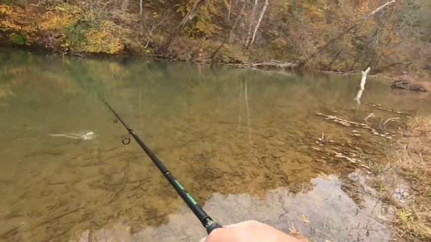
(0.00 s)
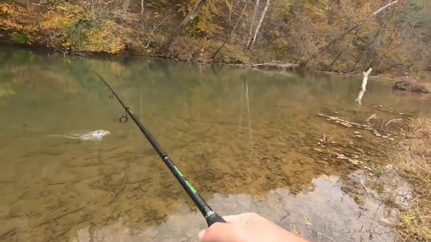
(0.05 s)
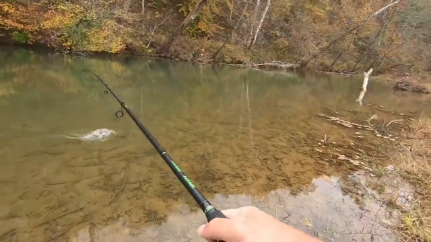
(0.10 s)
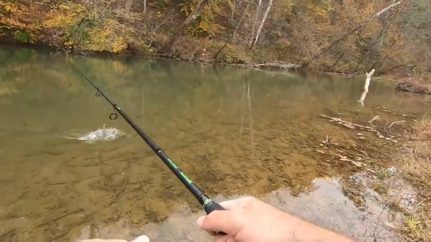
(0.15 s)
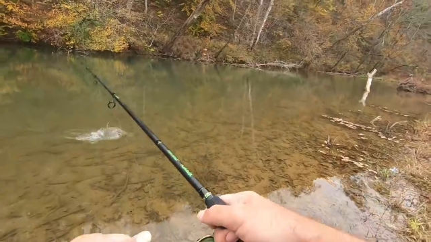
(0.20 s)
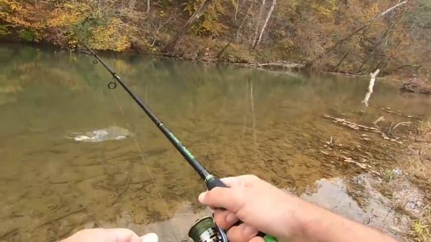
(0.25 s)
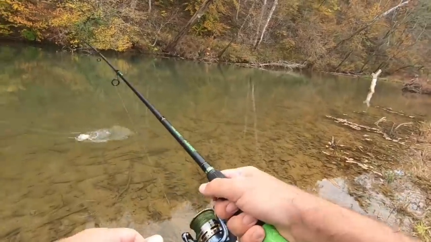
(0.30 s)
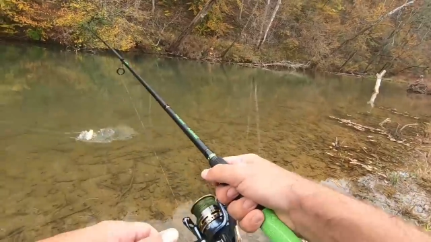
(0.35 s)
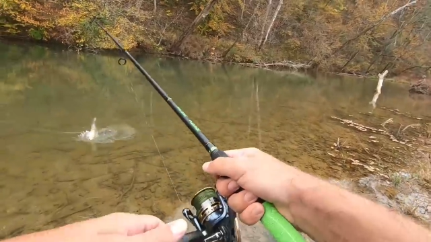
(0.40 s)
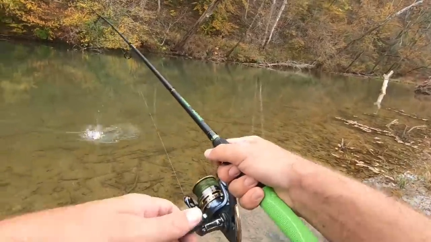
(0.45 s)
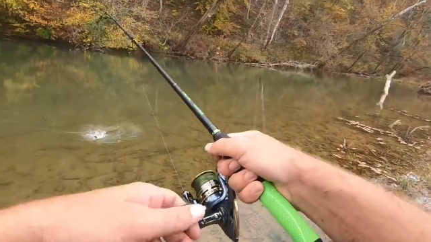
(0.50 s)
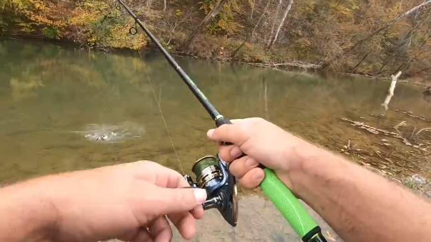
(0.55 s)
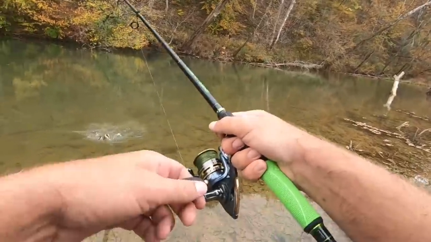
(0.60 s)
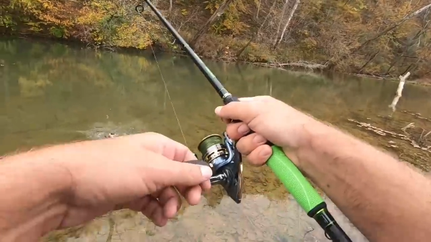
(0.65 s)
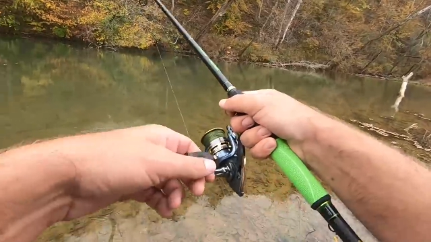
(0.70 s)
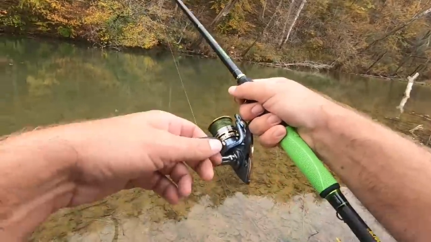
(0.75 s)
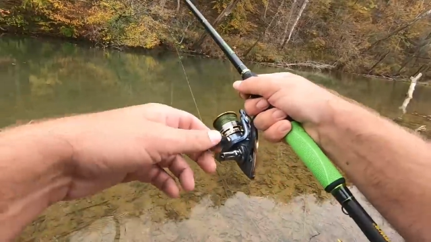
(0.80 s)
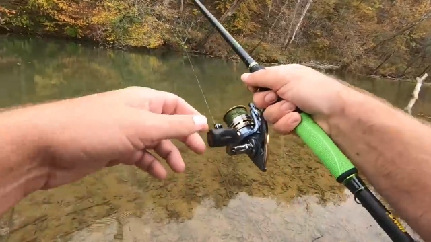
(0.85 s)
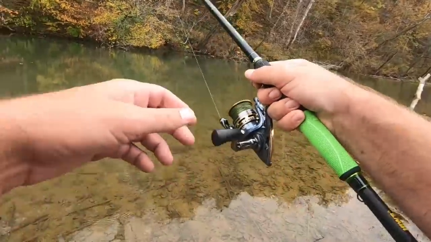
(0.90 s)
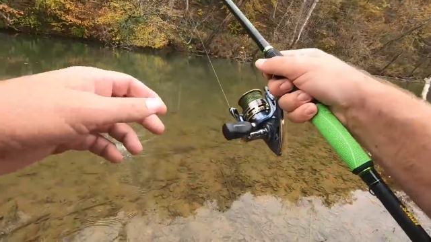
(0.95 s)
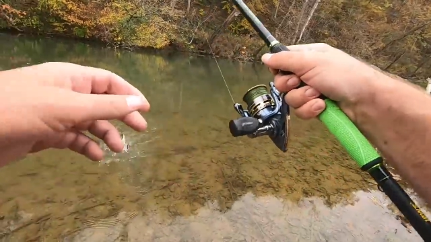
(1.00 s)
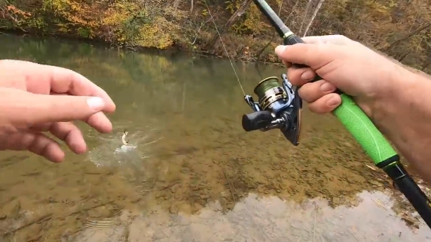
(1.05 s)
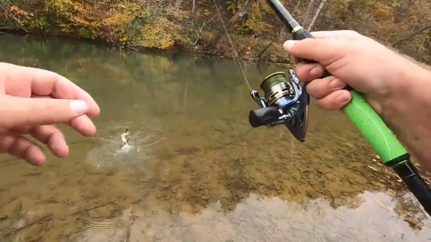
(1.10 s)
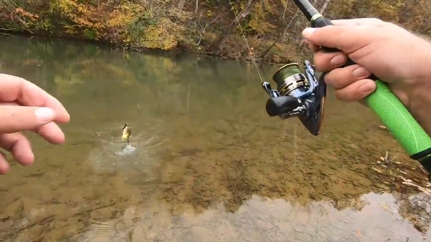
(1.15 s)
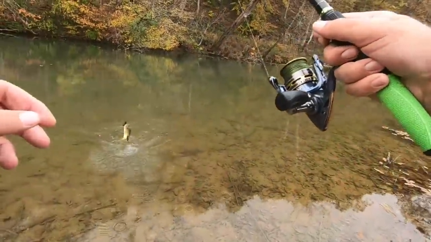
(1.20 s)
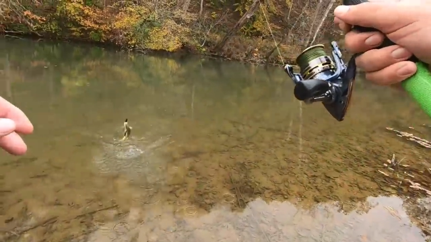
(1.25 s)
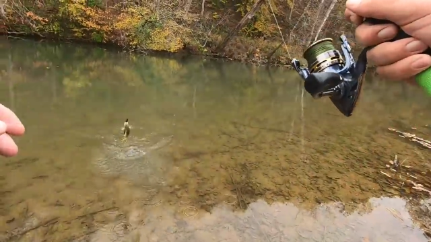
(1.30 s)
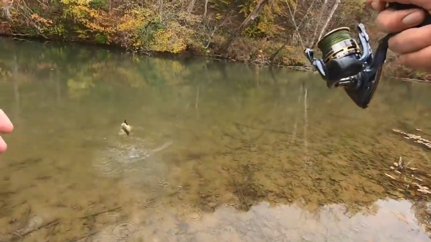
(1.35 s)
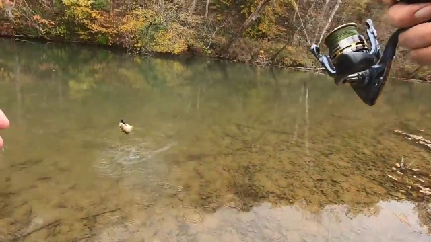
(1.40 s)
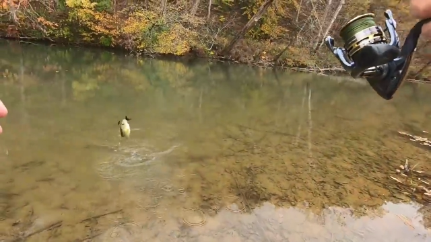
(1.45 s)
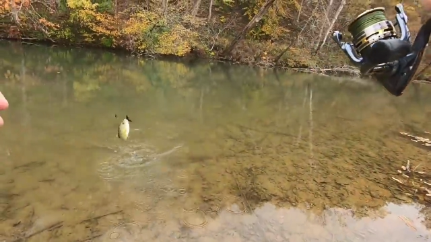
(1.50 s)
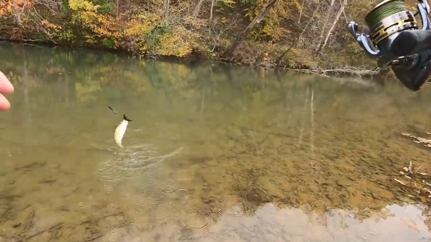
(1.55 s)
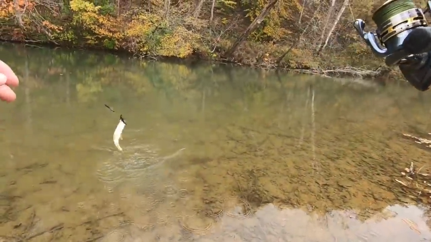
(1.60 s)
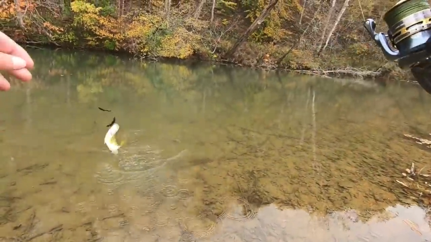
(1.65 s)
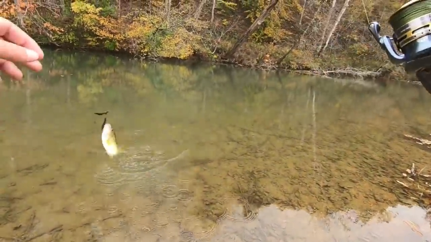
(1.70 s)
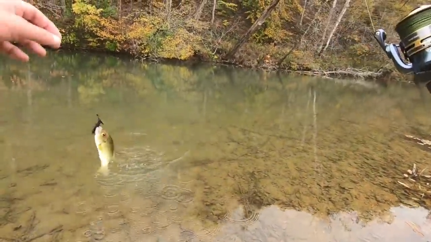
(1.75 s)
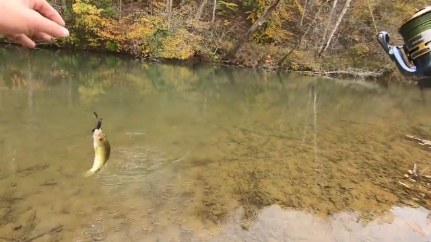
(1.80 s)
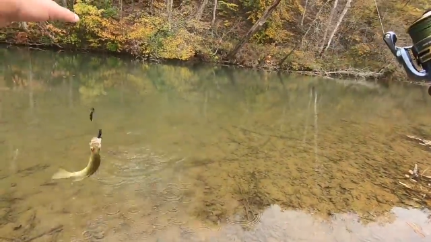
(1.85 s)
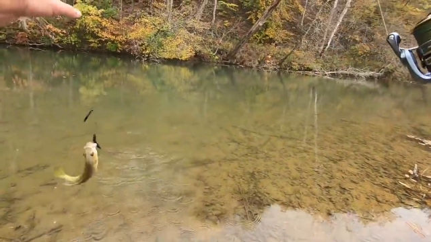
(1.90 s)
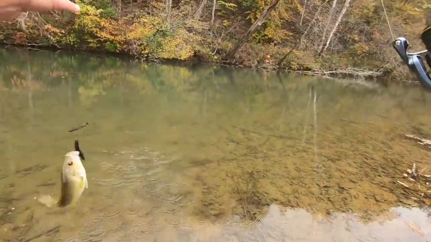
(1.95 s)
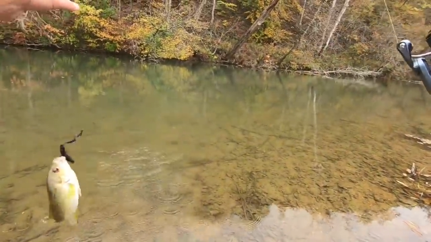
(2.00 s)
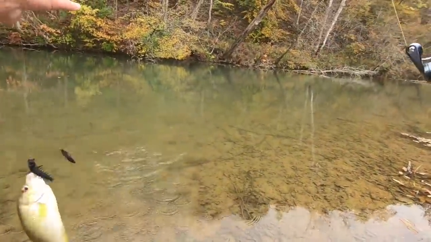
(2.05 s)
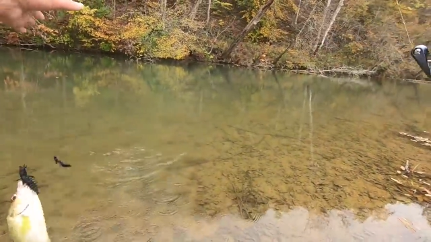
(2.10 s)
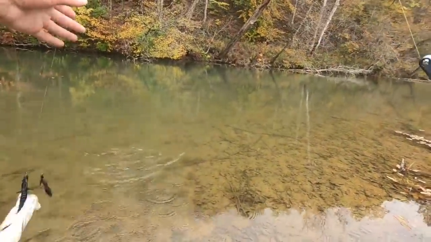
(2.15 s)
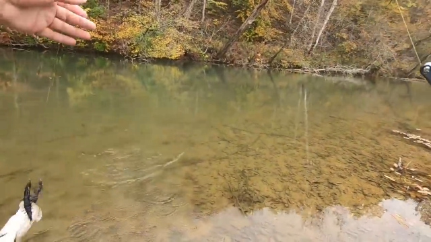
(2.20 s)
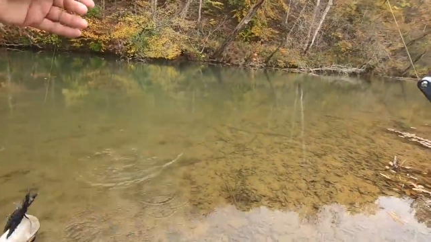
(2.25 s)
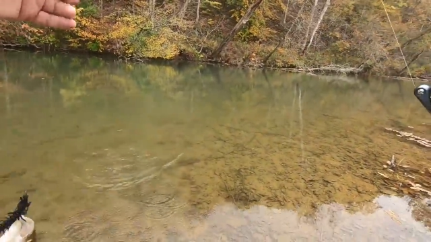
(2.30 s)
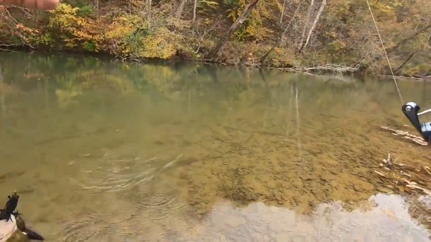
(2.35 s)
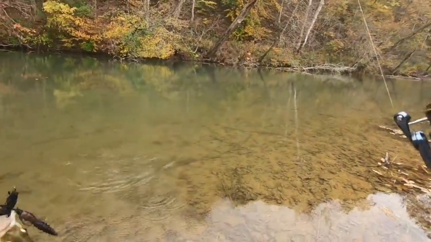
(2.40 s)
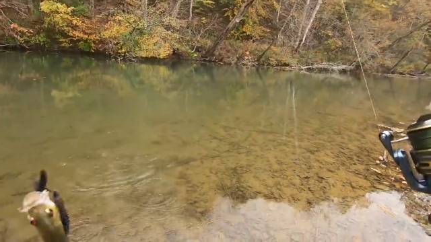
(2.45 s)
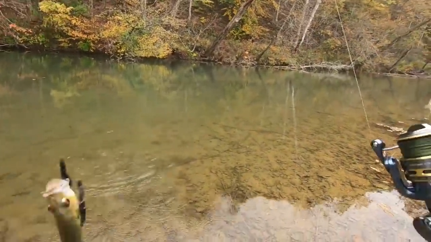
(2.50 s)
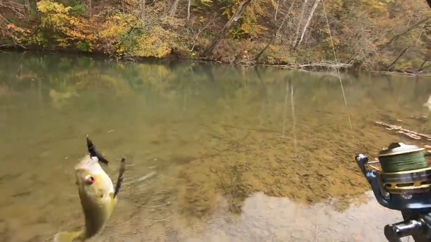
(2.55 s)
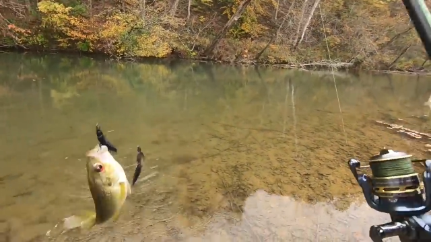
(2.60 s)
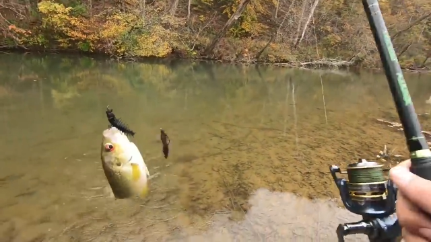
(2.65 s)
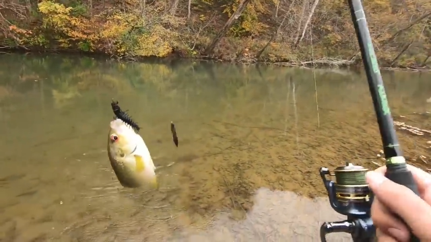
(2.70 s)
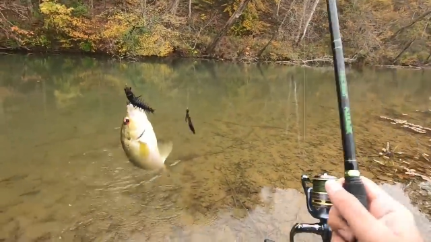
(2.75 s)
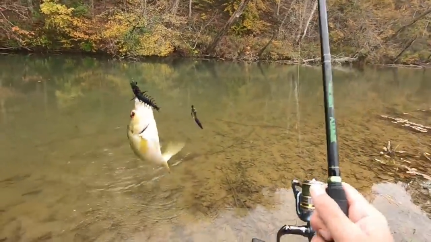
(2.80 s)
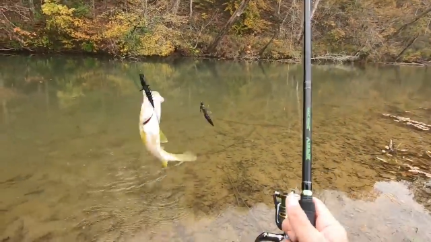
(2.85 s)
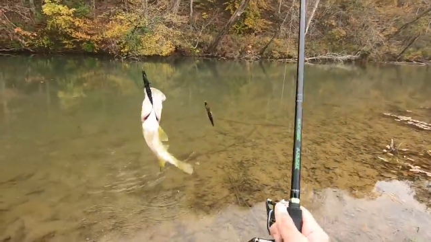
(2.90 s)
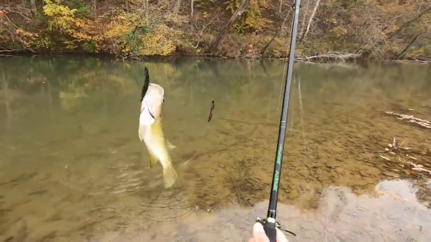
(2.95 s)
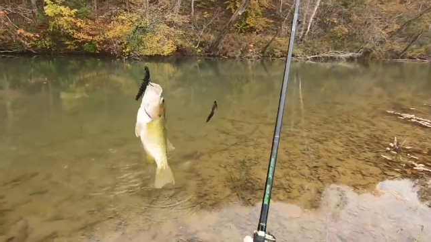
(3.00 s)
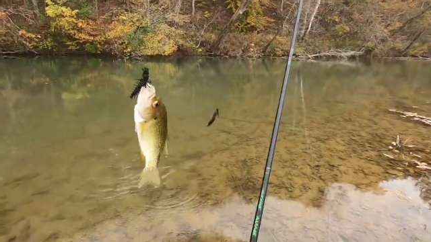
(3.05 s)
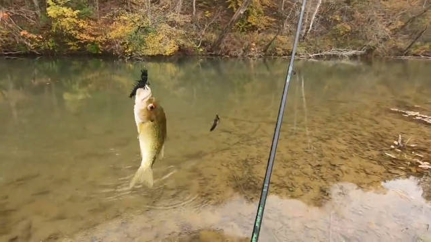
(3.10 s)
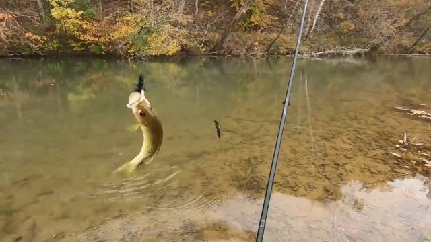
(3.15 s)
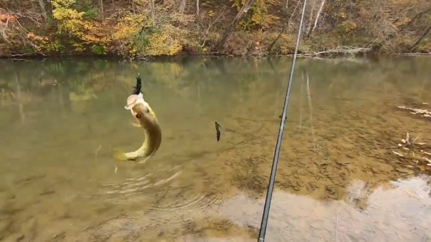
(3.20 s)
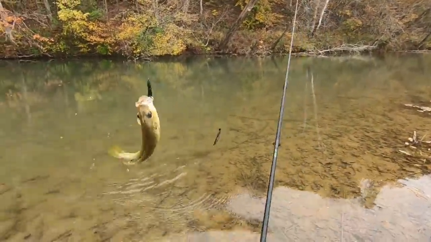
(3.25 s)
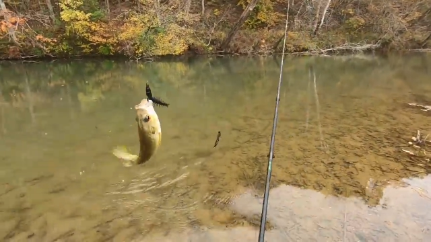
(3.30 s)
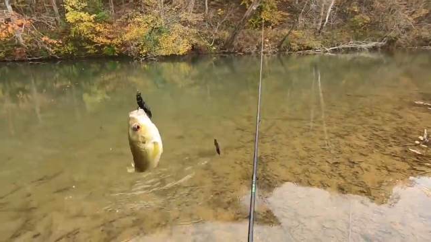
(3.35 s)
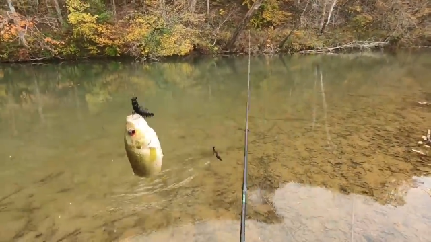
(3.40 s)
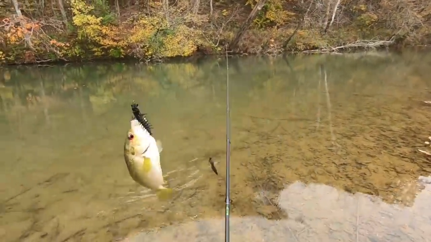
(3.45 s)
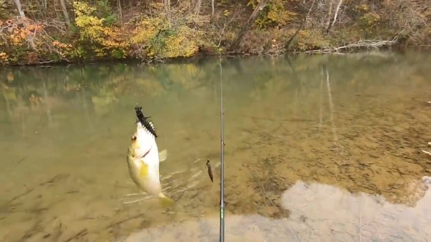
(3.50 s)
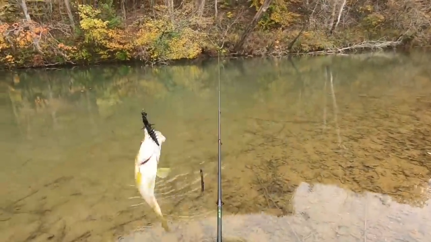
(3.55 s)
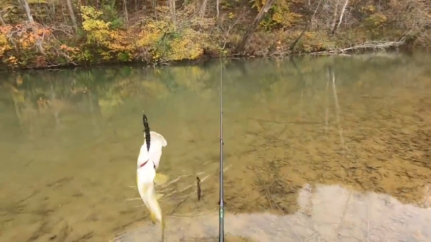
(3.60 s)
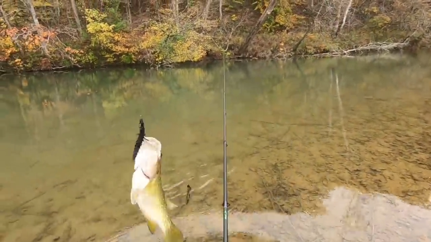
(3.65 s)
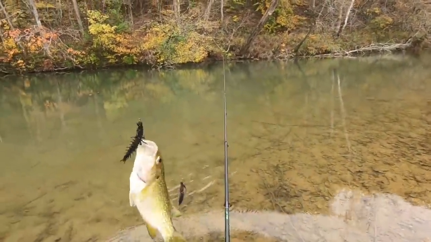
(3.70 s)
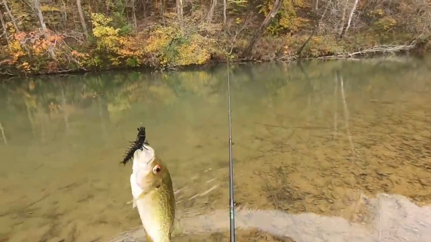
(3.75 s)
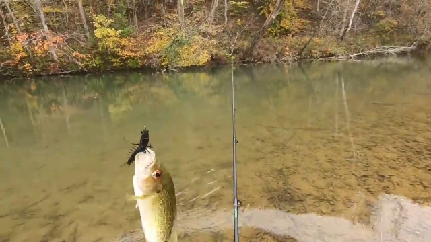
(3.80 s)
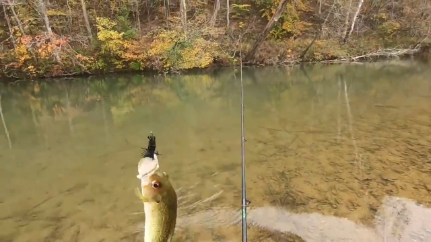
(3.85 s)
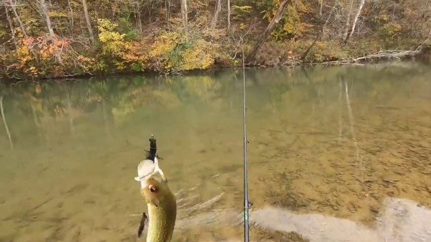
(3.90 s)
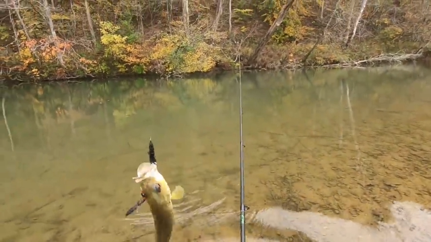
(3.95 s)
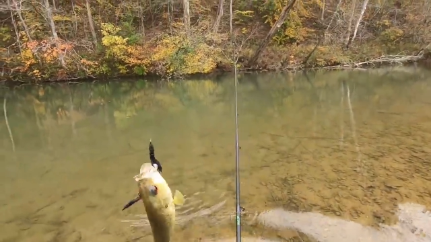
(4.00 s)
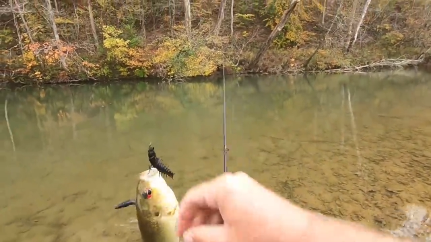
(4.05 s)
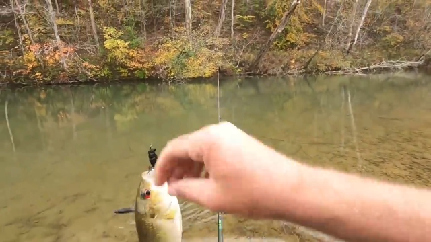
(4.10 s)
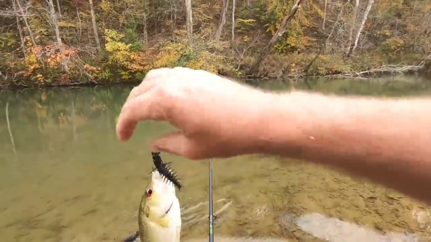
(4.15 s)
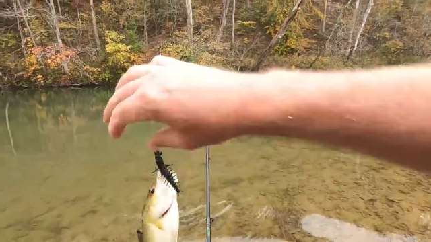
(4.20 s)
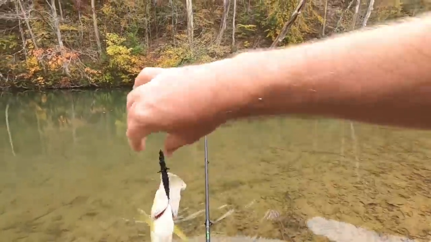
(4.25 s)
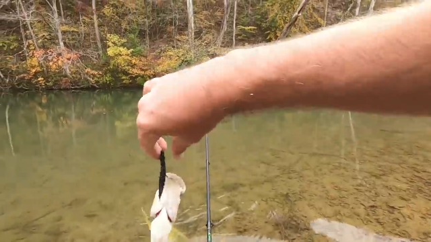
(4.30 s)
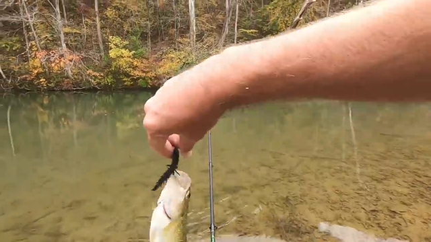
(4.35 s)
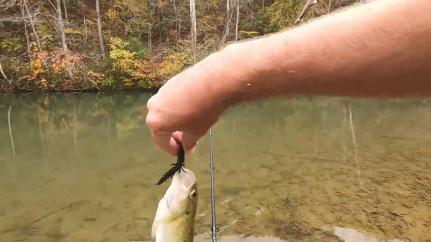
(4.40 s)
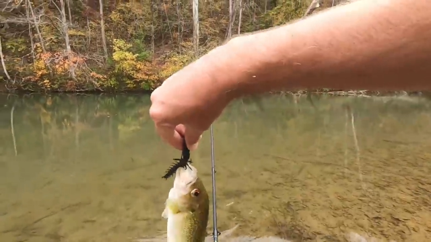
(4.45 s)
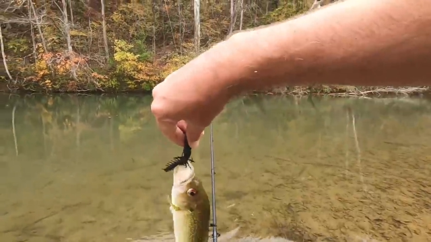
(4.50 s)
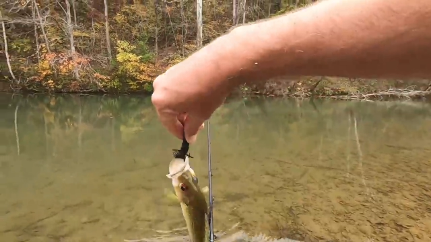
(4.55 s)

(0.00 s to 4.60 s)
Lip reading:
(no speaker visible)